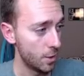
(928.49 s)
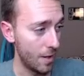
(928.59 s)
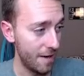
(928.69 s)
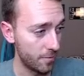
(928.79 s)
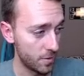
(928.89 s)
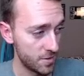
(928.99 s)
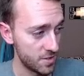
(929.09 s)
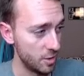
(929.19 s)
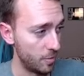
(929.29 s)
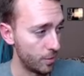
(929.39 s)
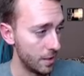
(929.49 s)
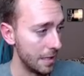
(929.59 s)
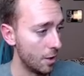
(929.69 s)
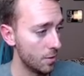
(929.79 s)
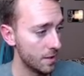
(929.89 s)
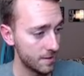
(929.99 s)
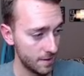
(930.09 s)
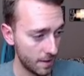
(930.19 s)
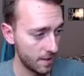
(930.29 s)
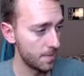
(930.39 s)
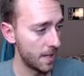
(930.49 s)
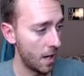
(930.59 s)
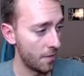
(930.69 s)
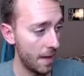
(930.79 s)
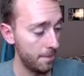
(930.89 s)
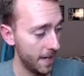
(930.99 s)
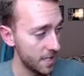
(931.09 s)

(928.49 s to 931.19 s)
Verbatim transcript: Gravenberch is still pretty low. Gonna keep an eye on that.